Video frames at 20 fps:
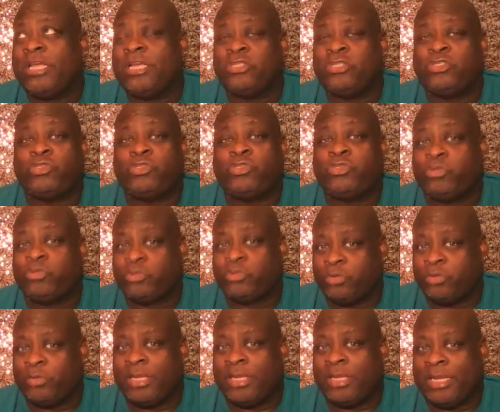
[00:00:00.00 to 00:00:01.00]
and
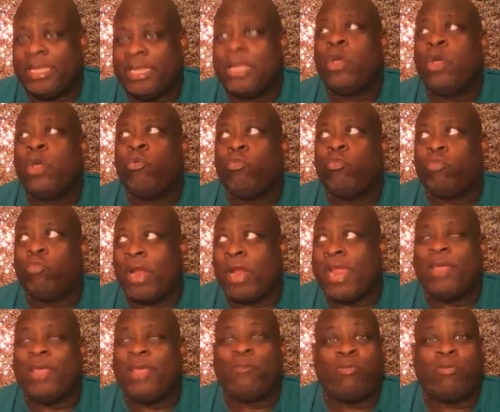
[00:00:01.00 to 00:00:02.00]
truly,
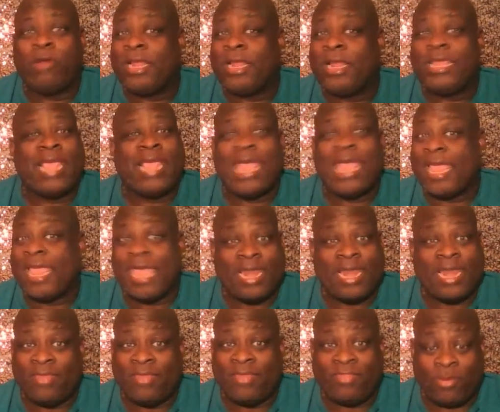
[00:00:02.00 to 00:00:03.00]
Ray and Prinky ain't
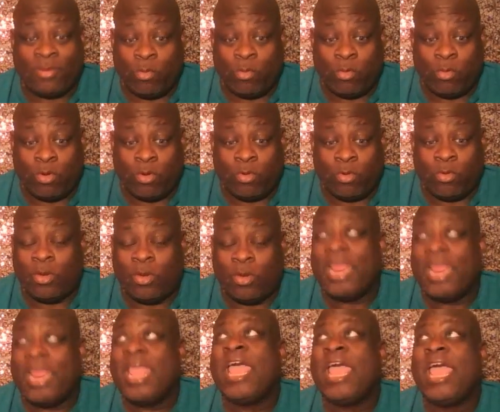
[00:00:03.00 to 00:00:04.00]
got nothing going
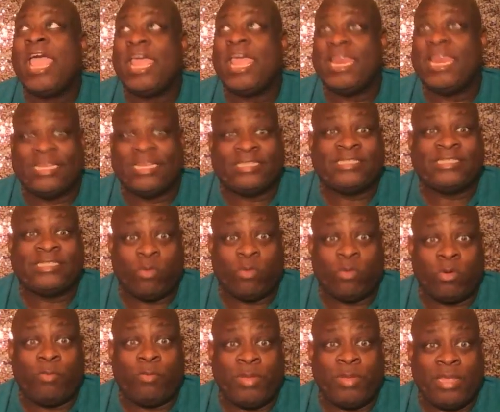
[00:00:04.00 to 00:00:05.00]
on. And this is
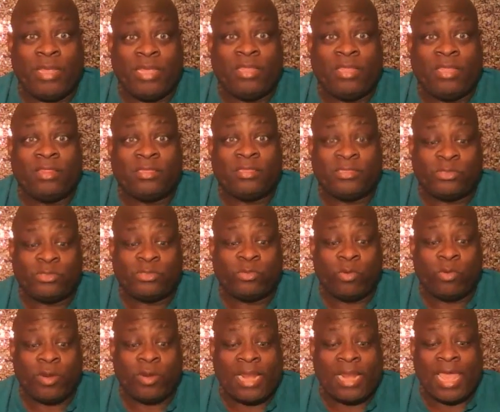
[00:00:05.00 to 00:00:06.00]
going to be the
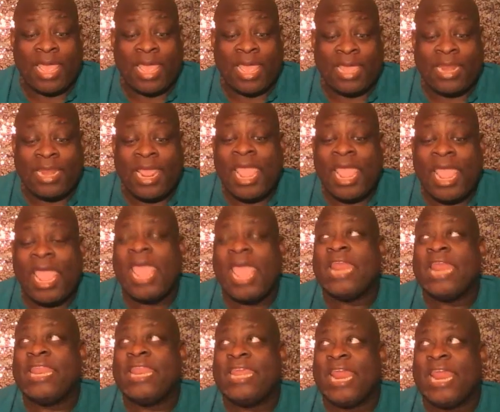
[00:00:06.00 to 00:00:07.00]
storyline.
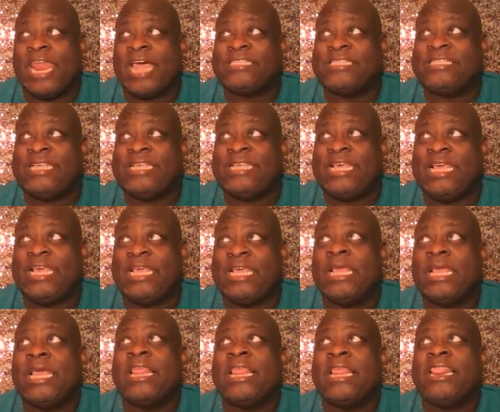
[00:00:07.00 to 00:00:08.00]
And then I
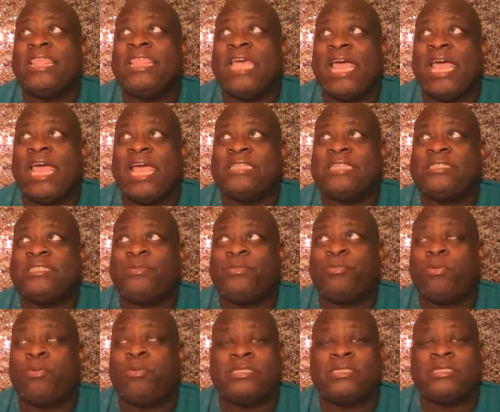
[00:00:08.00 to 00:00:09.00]
see that
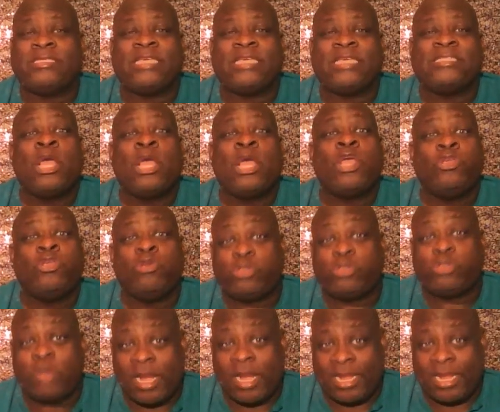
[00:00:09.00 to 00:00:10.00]
Princess, you
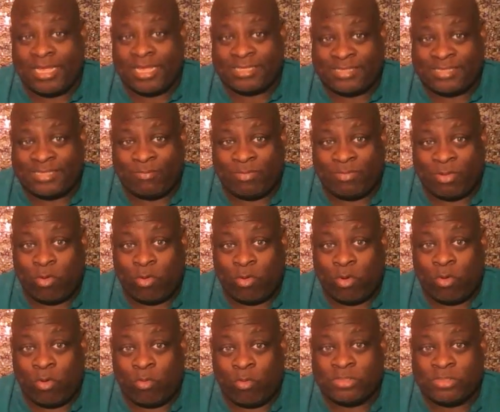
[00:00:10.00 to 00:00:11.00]
trying to get something
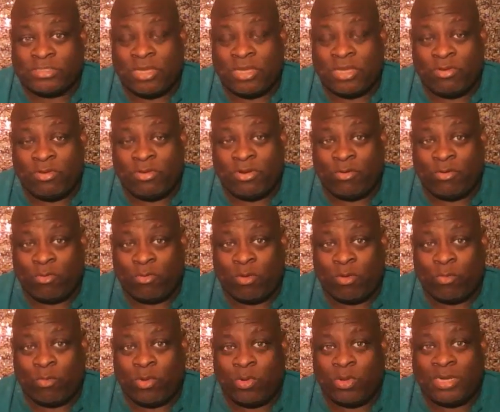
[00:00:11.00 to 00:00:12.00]
going with Sonya
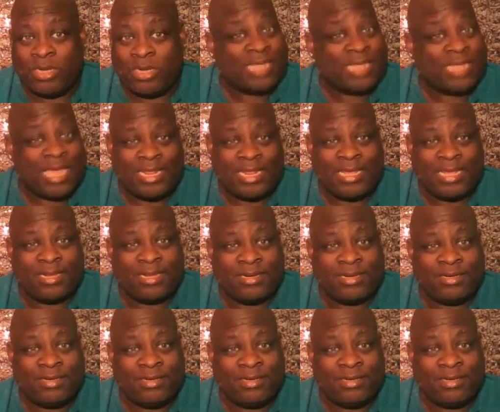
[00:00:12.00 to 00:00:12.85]
Norwood. Is that it?